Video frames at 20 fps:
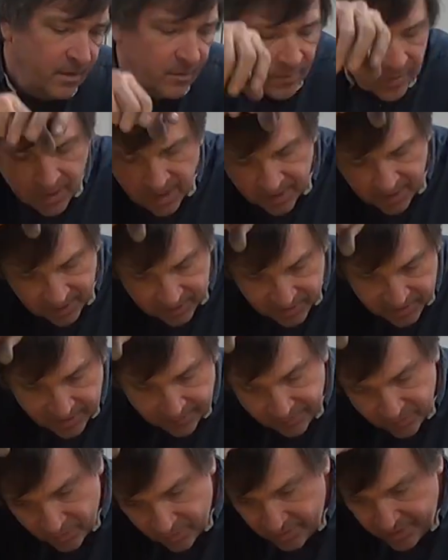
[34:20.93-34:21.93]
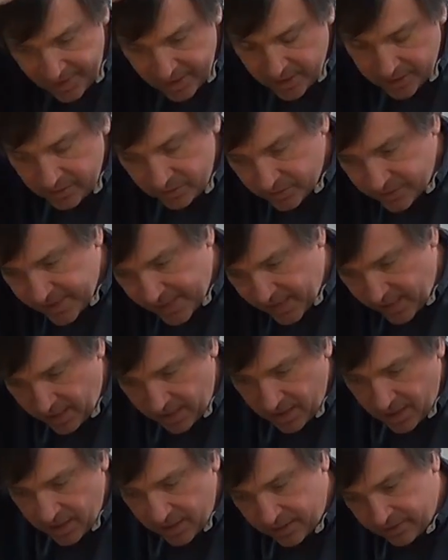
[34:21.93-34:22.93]
But I like Simple Green. I use that a
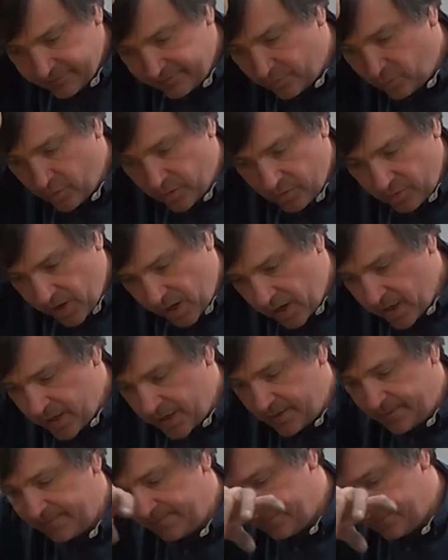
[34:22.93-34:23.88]
lot. 409.